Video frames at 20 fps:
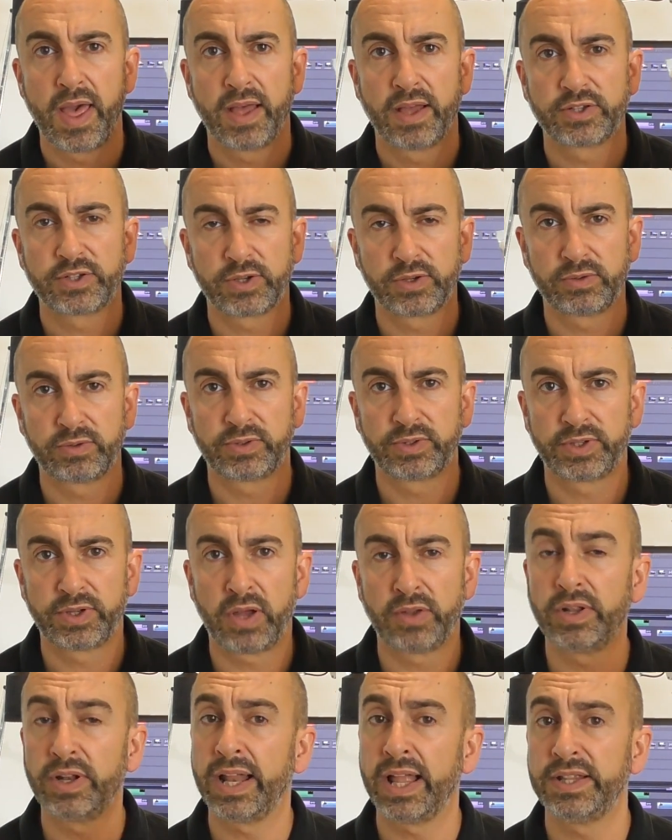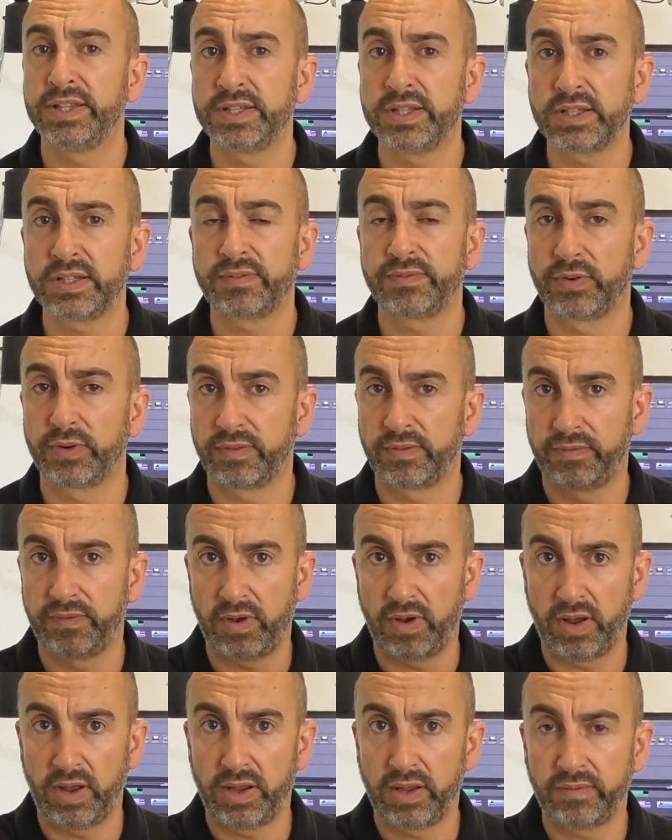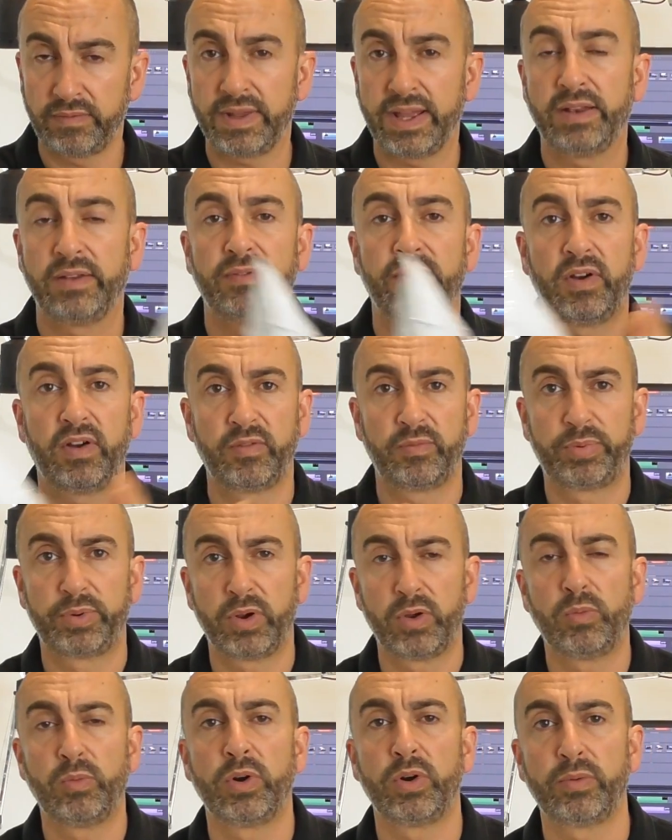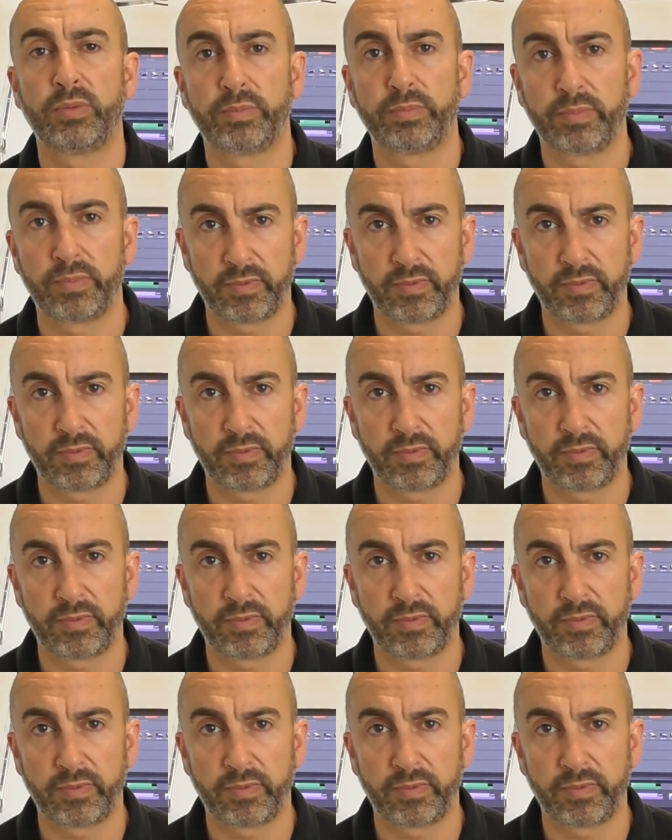So the other lenses for the VIVE and the VIVE Pro were